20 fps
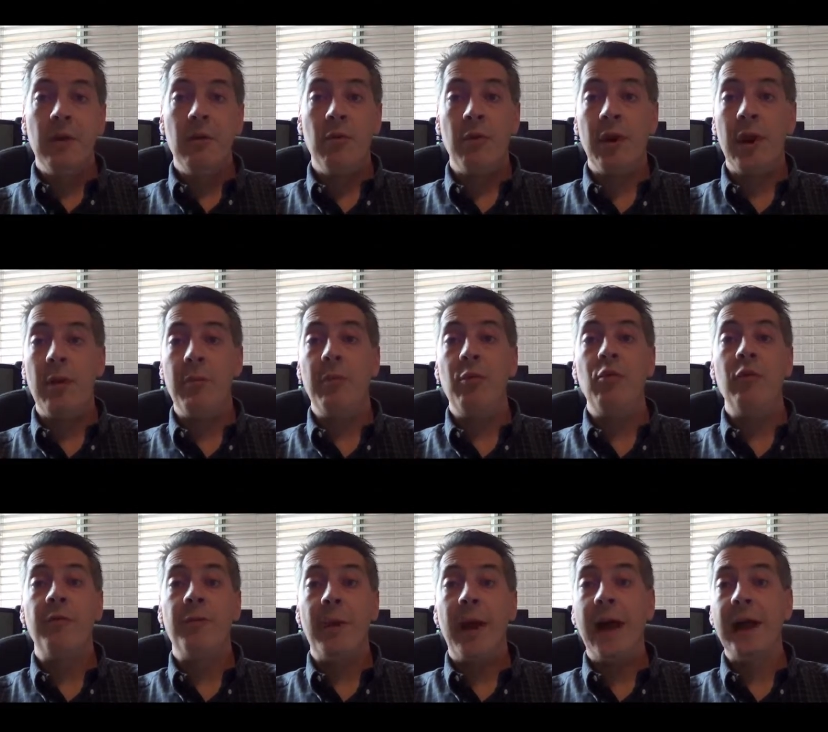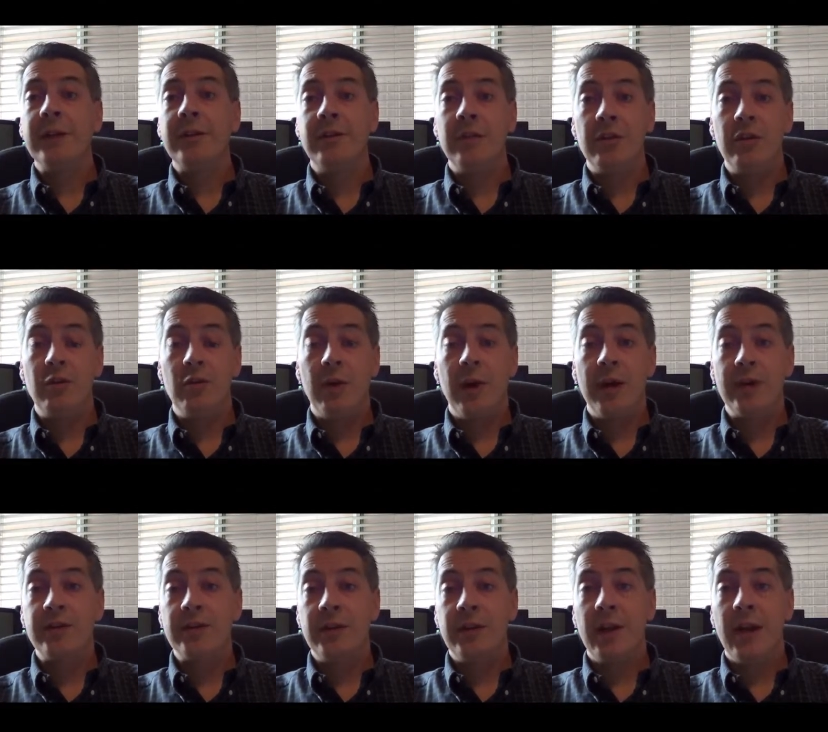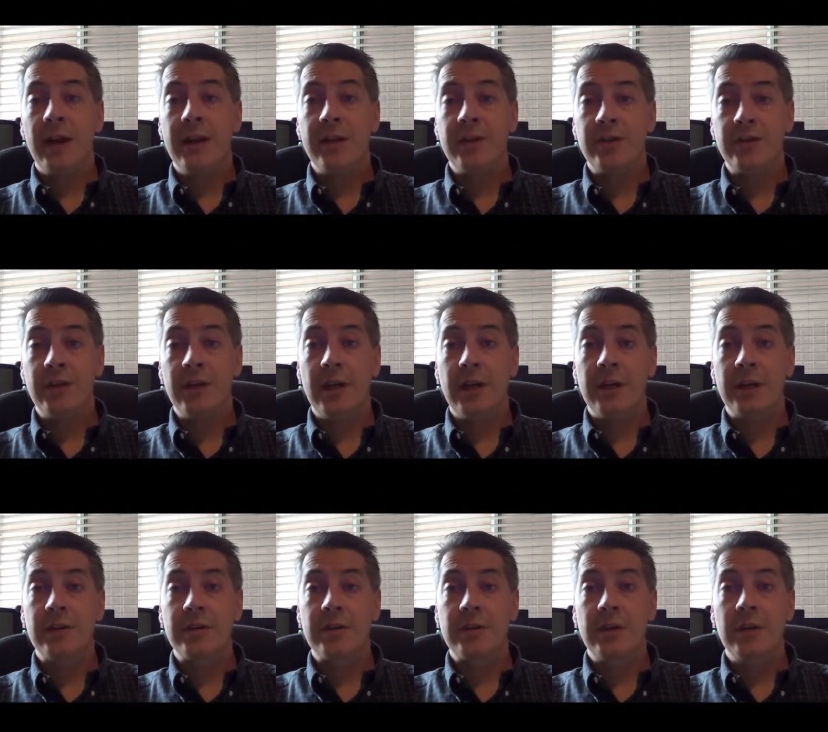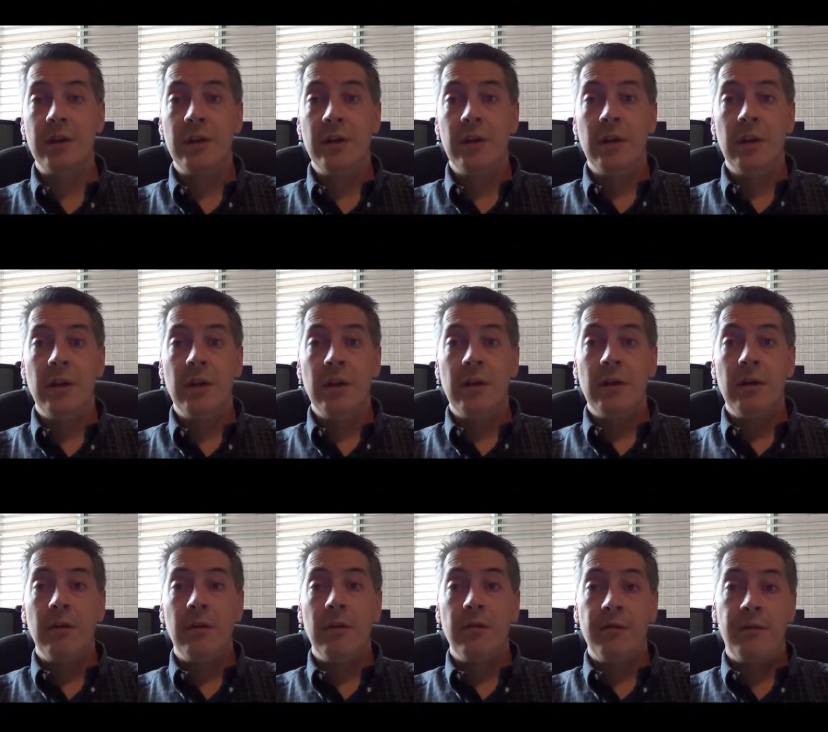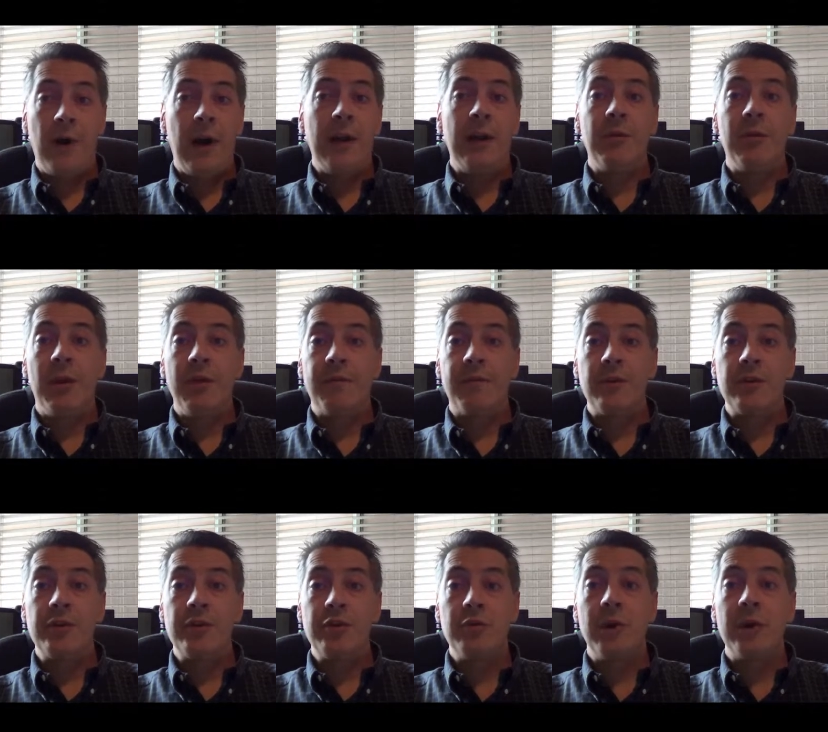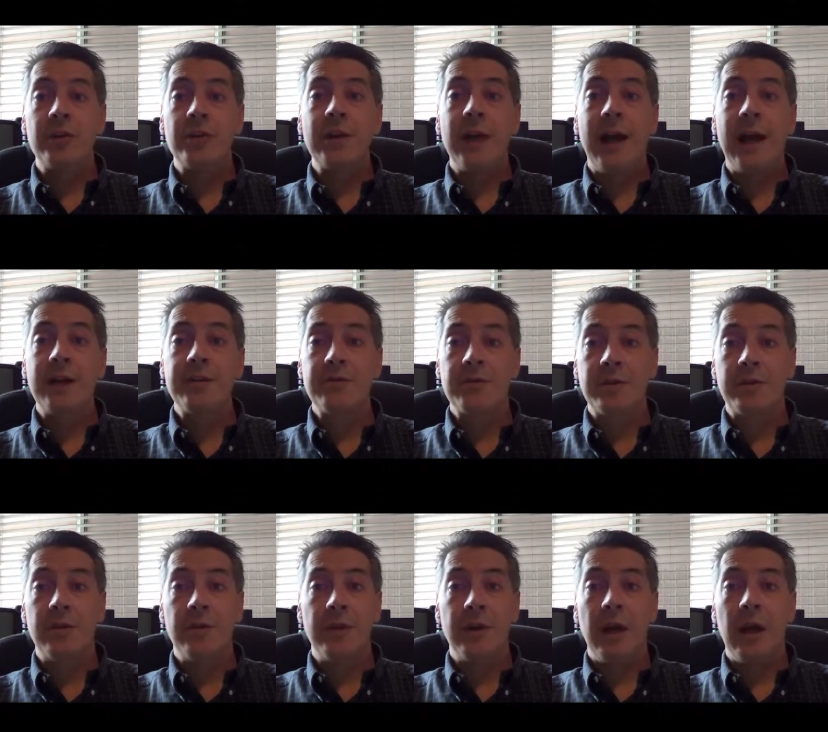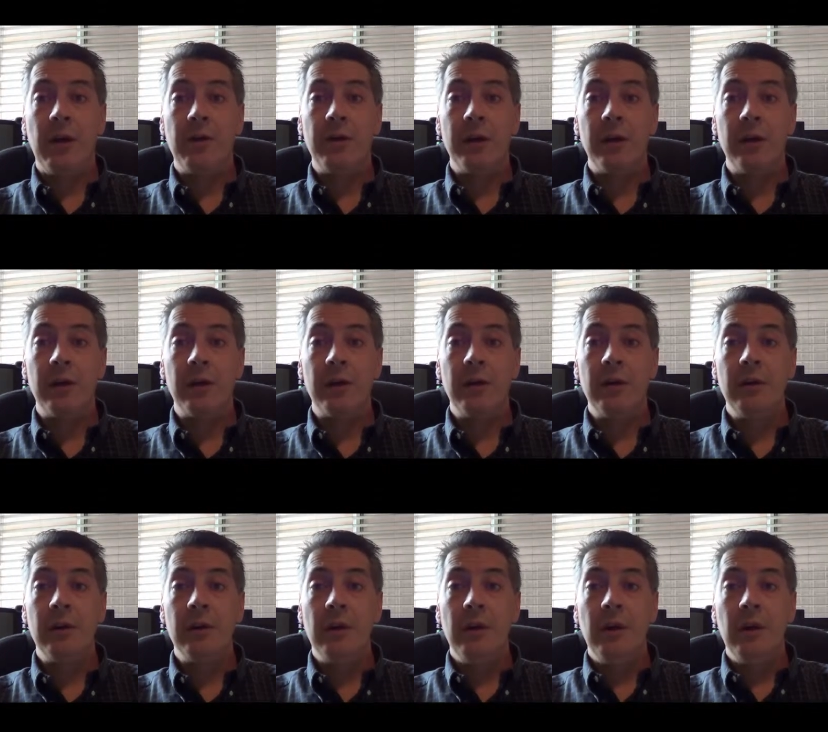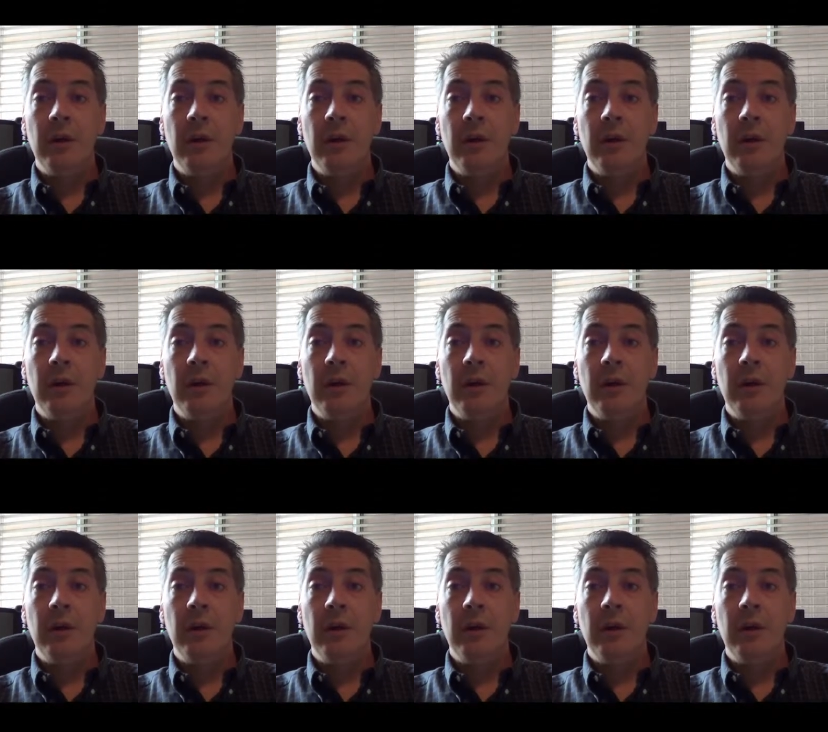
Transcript: When I moved back to the U.S. in '96, filing my first U.S. tax return down here,